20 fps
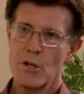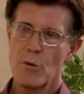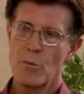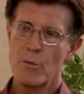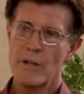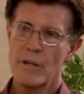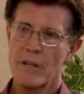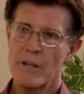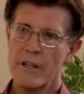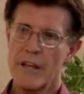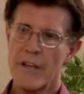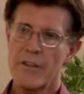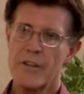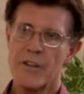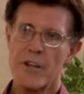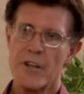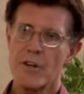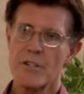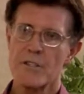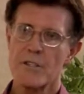Bill,
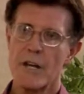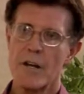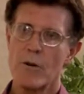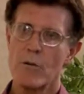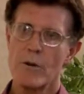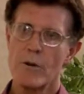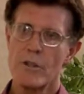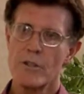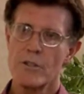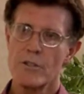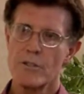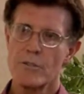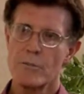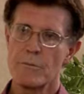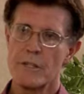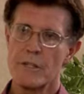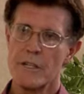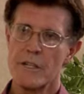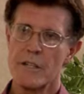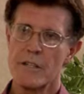healthcare is not what it
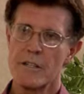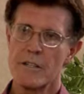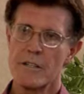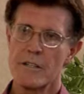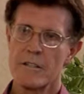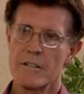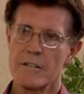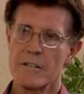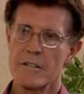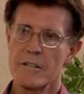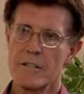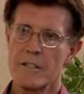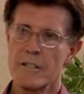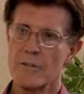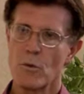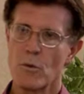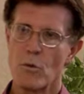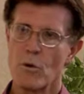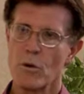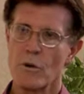should be
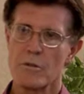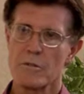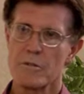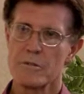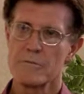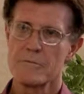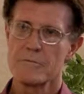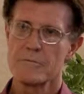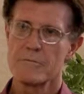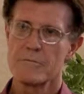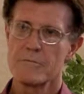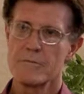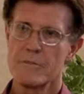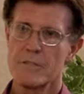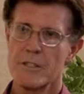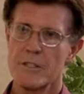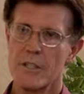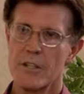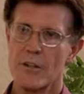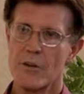in the world.
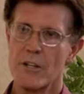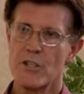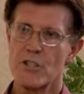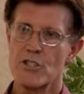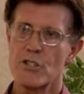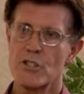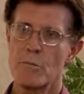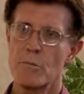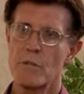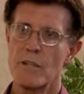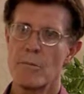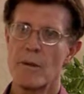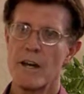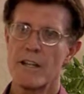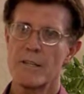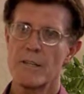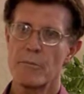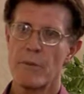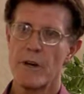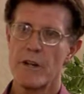It should be
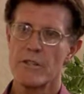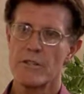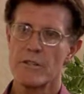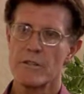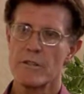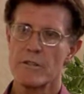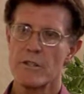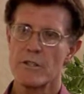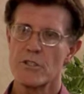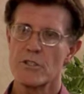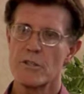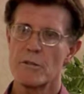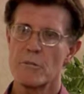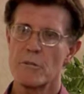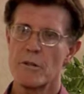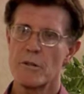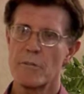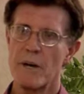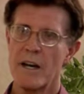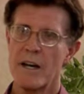about the patient. It
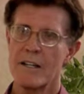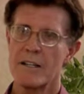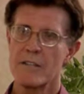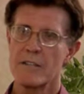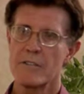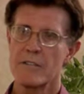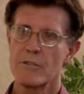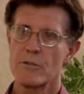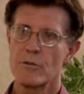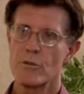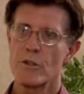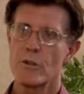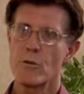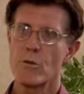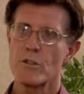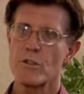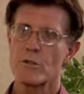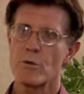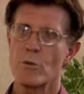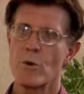should be about
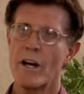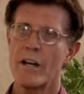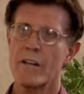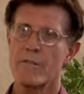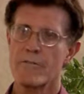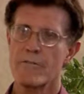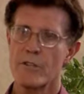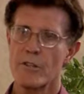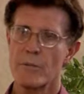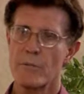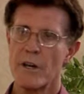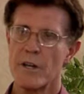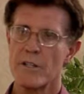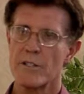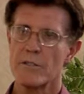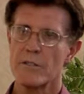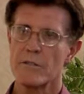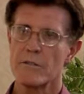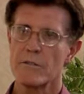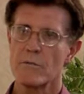doing what's right for the
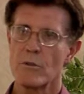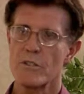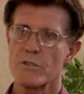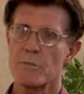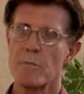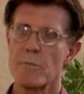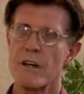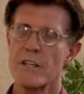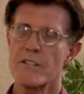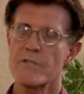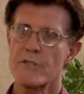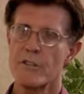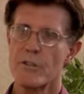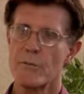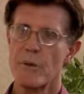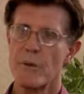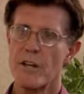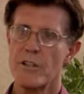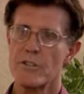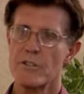patient, what's best for
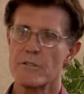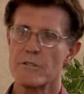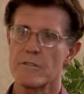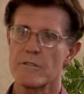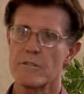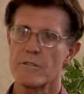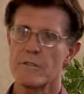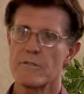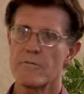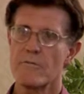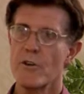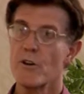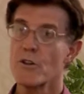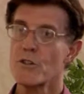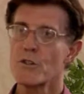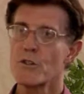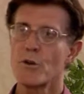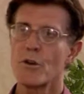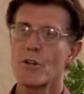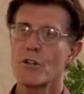the patient.
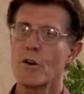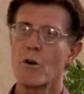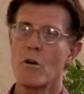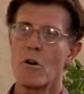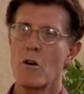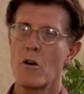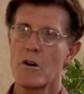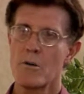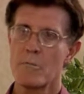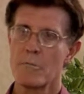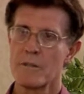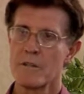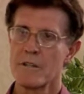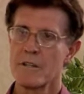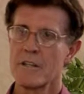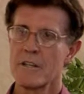First, doing no harm.